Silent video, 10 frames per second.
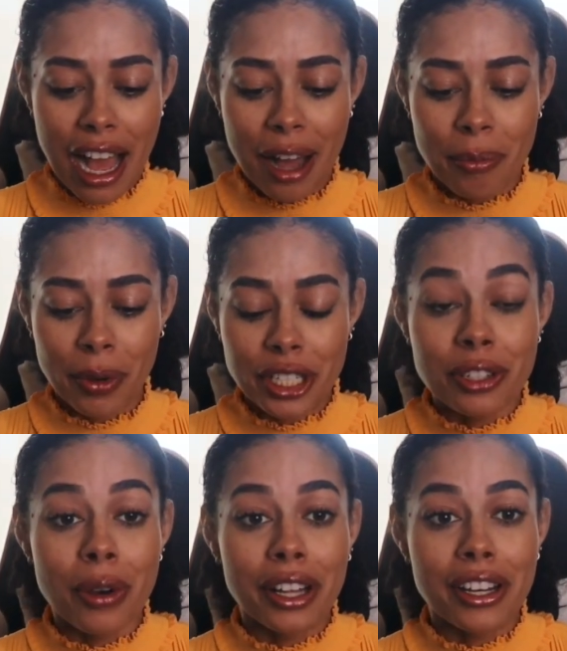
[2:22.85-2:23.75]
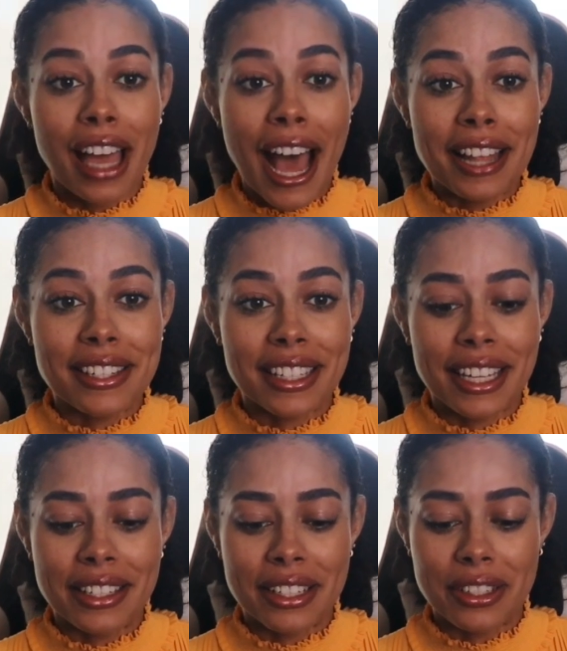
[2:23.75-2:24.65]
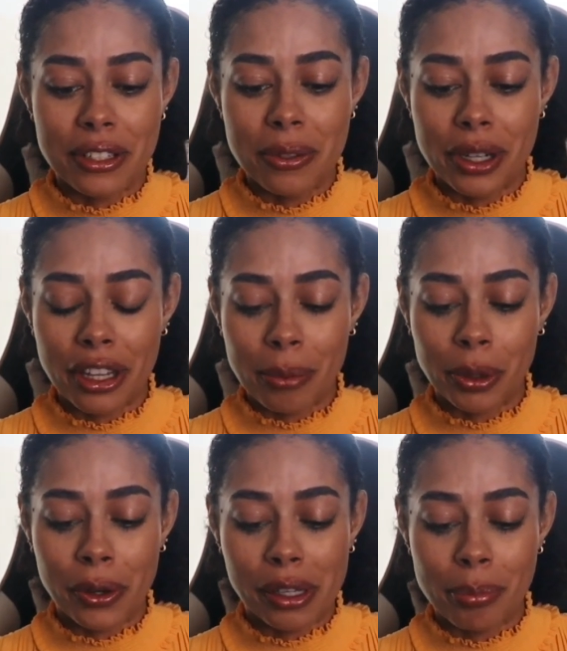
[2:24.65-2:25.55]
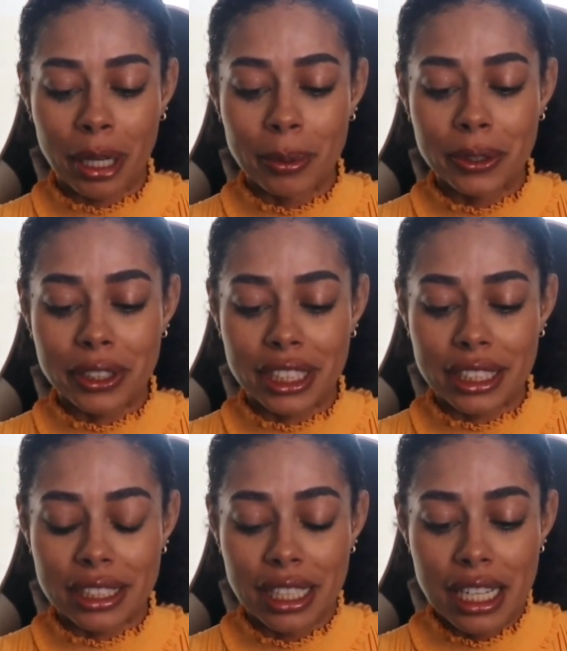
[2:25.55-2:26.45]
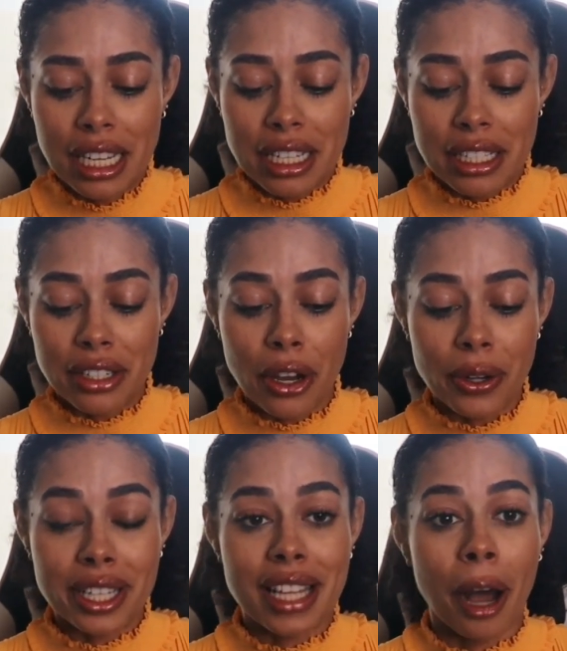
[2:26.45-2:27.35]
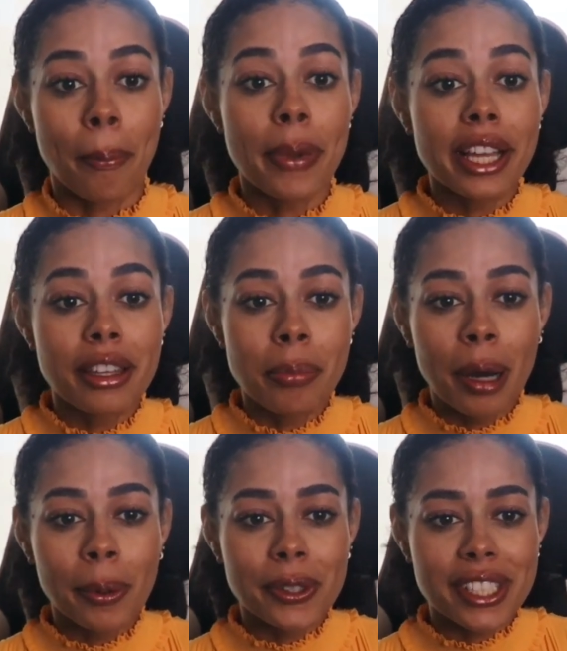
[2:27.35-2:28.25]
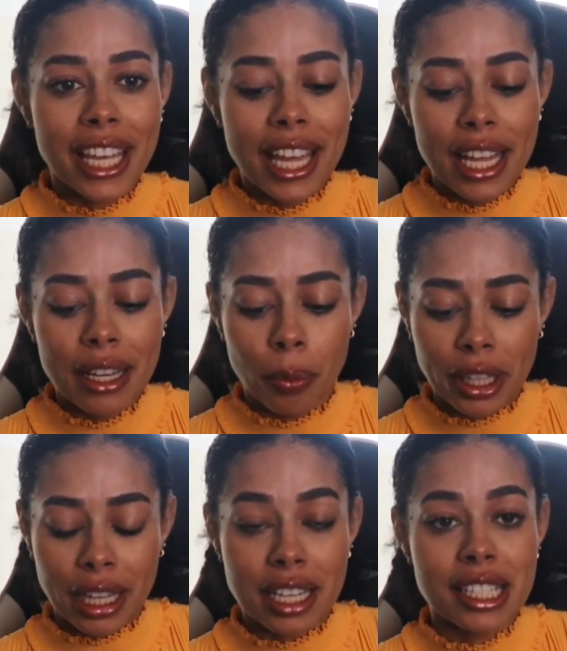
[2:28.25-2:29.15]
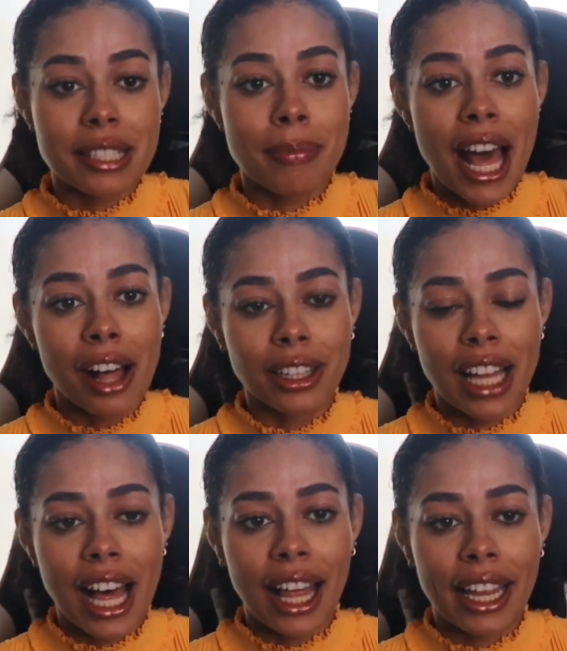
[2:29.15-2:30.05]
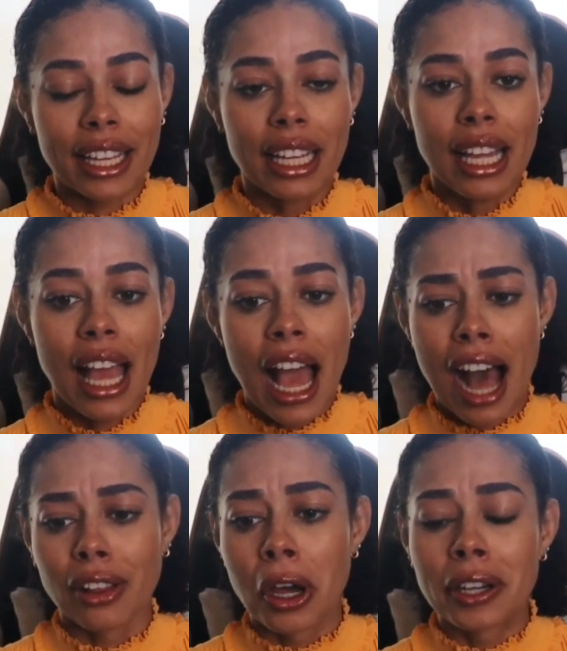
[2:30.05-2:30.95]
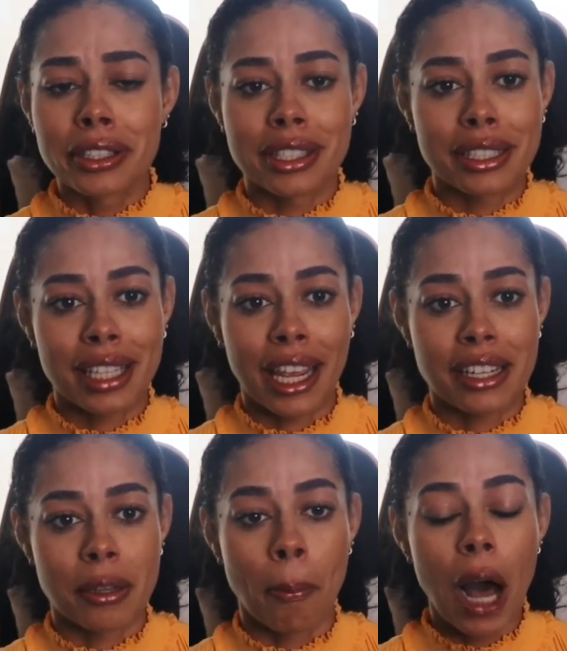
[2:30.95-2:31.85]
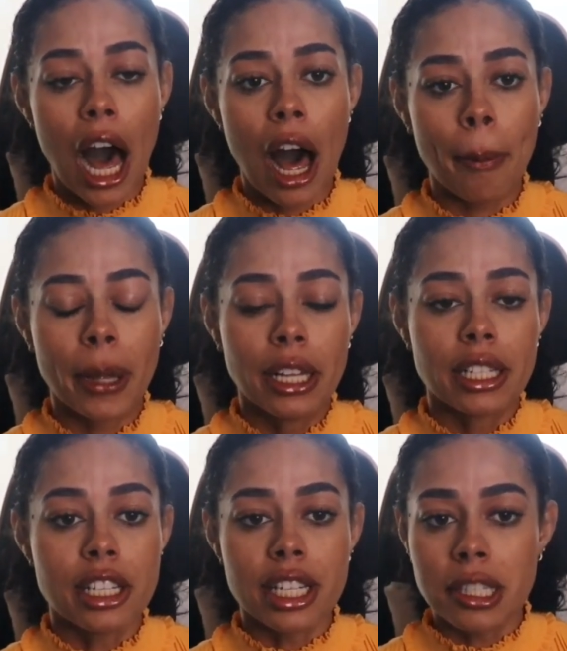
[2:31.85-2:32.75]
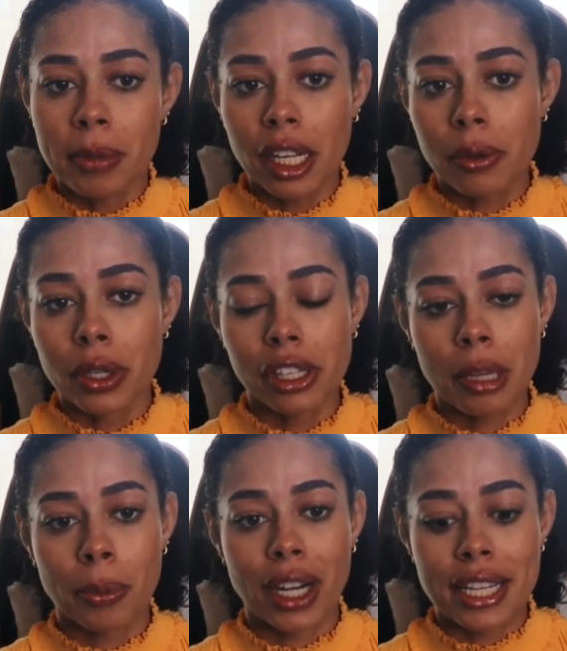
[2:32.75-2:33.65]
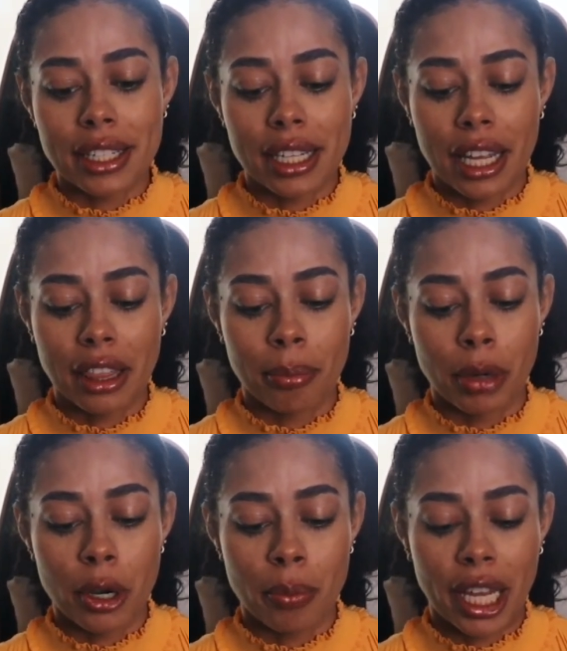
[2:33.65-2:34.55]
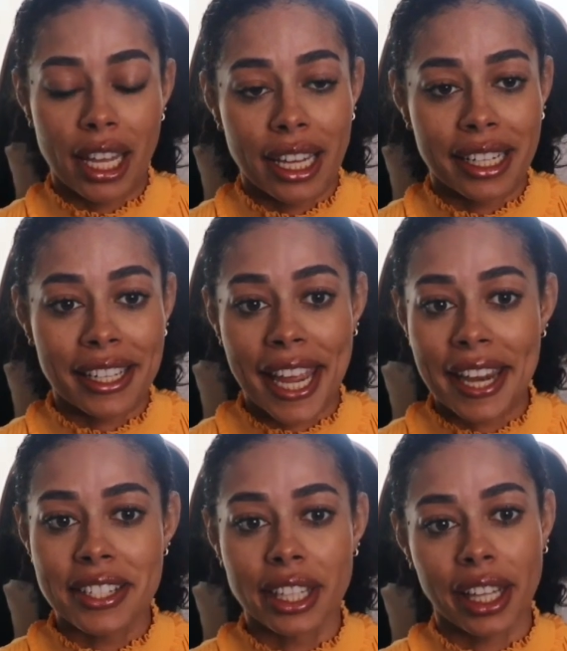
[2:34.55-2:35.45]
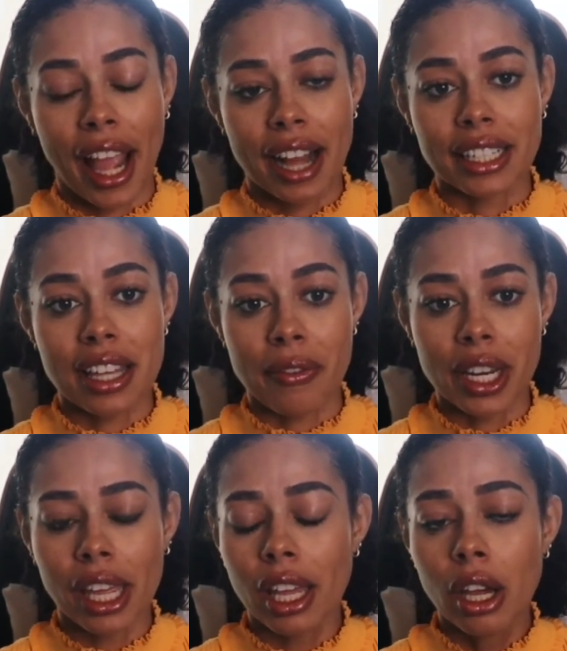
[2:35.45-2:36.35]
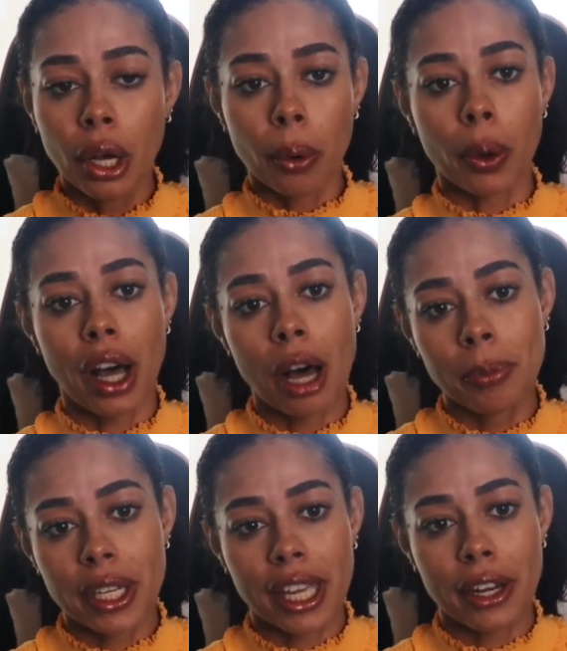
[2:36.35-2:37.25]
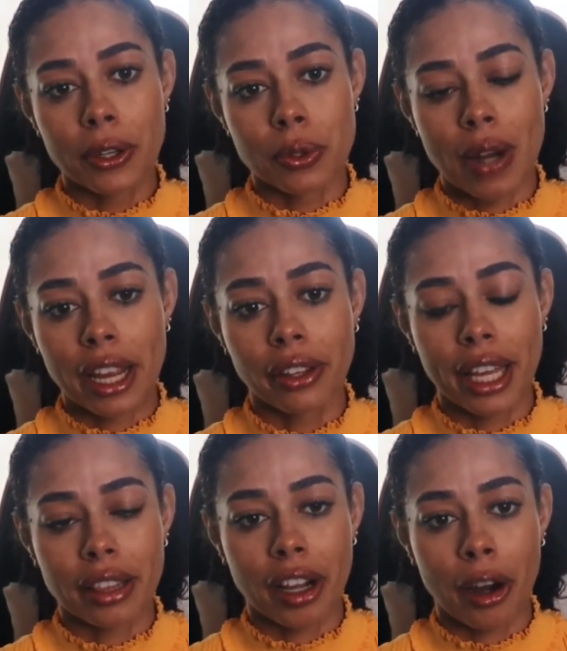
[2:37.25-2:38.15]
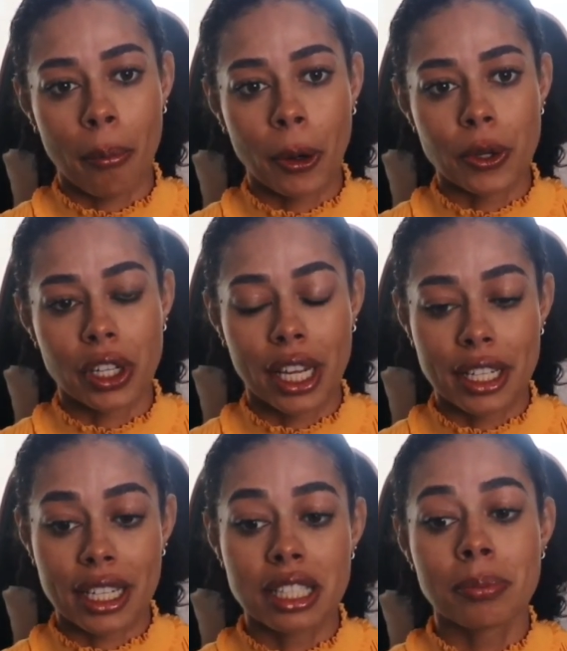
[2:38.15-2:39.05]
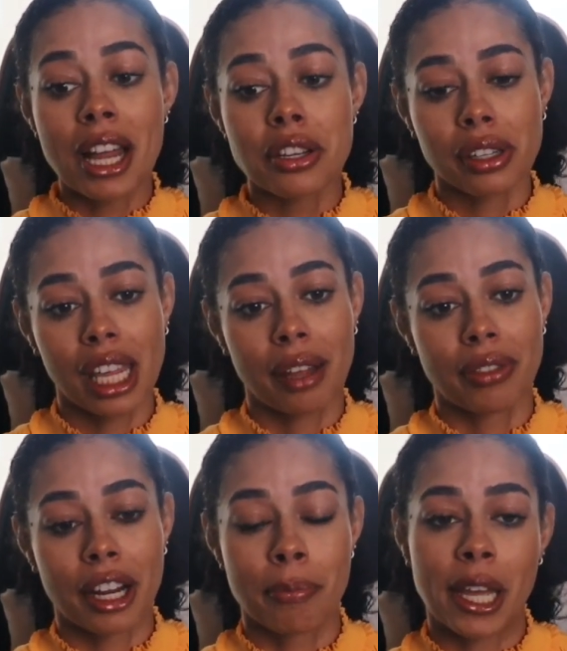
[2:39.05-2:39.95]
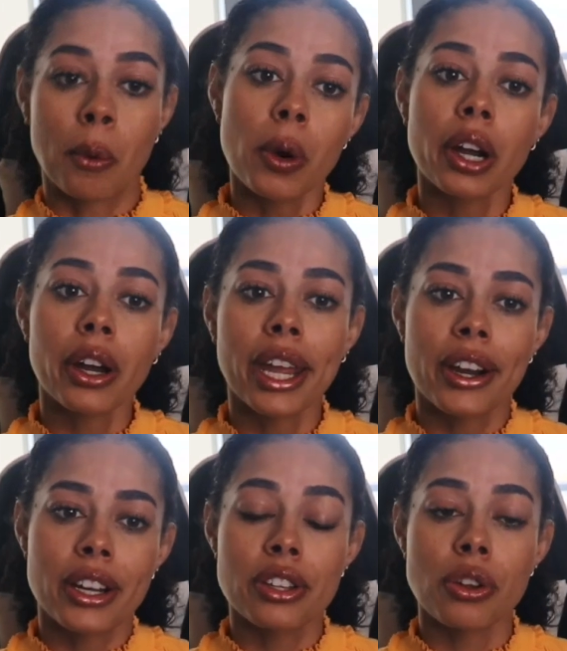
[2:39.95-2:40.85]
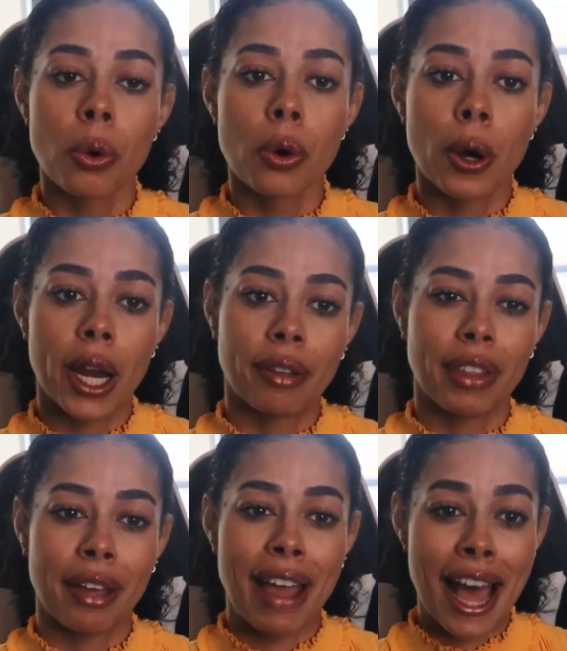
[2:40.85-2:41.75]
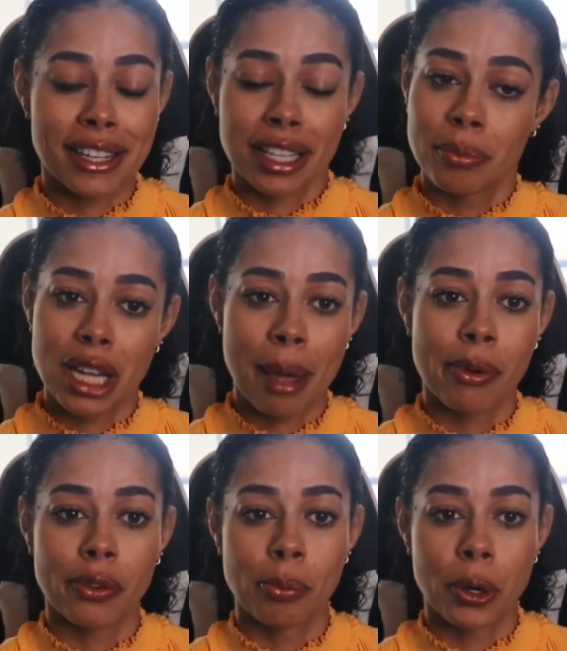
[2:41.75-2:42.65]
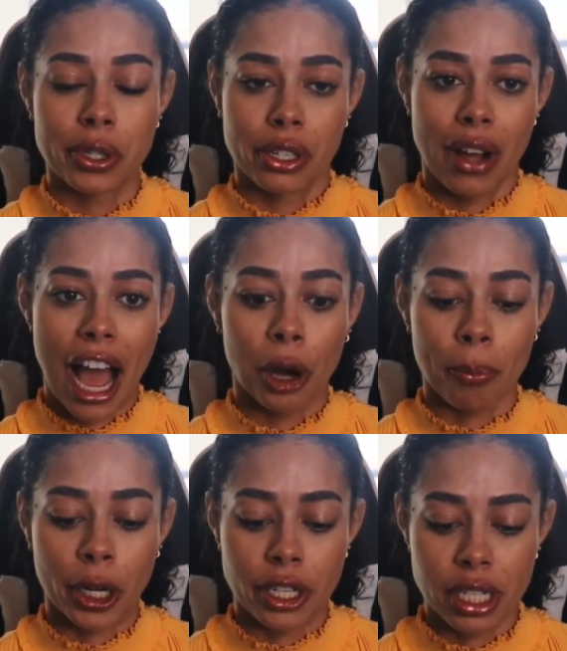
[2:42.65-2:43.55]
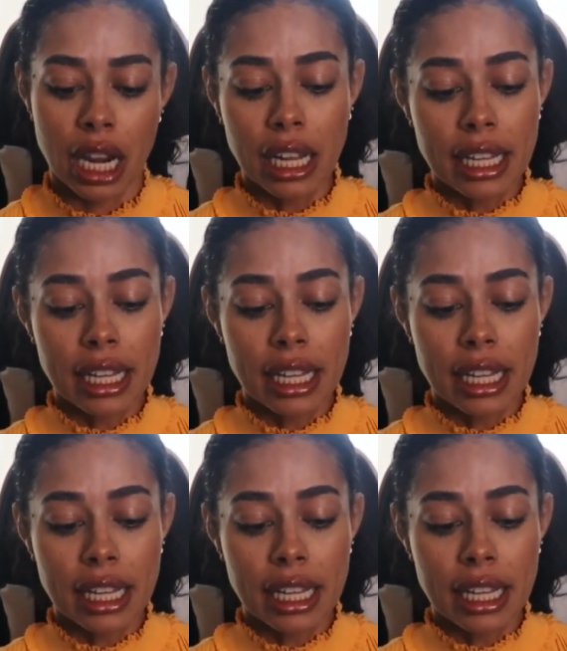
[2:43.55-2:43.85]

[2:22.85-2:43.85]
What you want to ask the kids to do when they're blowing bubbles is to notice how big the bubbles get, what they smell like, how long does it take to pop. Just being really present in the moment and engaged in the activity will help the kiddos regulate their emotions, especially if they're big worriers or if they've had some type of emotional outburst.